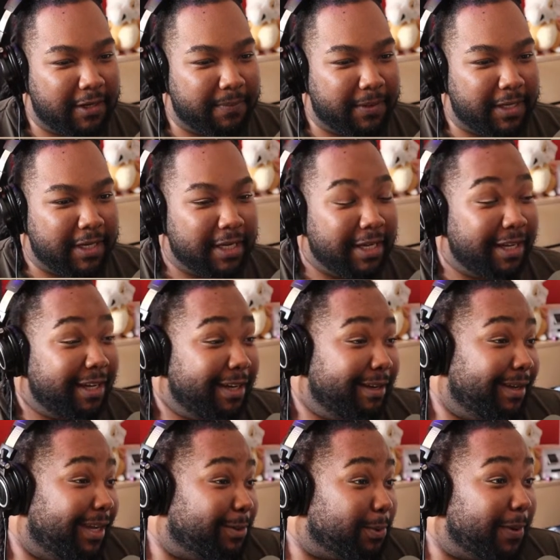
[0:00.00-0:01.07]
But
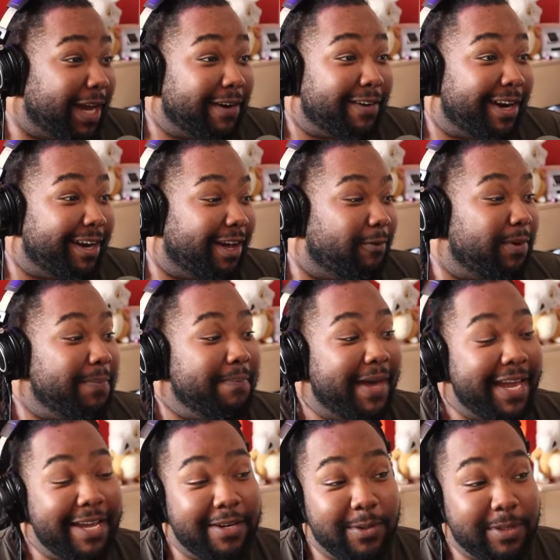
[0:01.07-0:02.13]
that's what we got right now. We
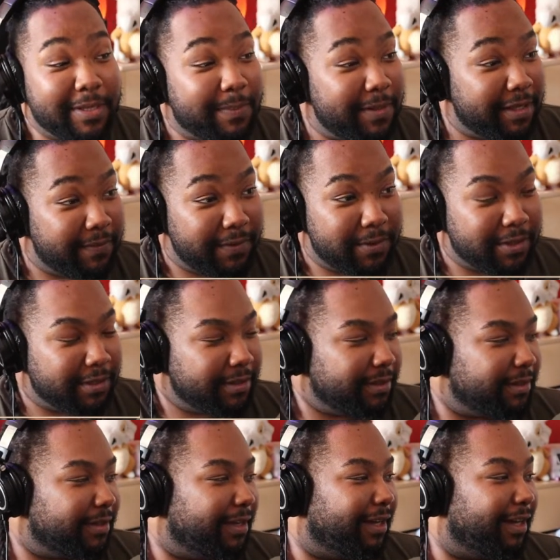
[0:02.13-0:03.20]
may do something in the future.
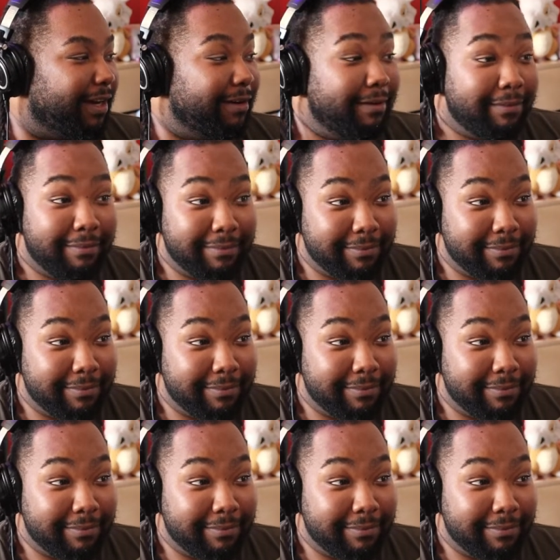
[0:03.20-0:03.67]
I don't know.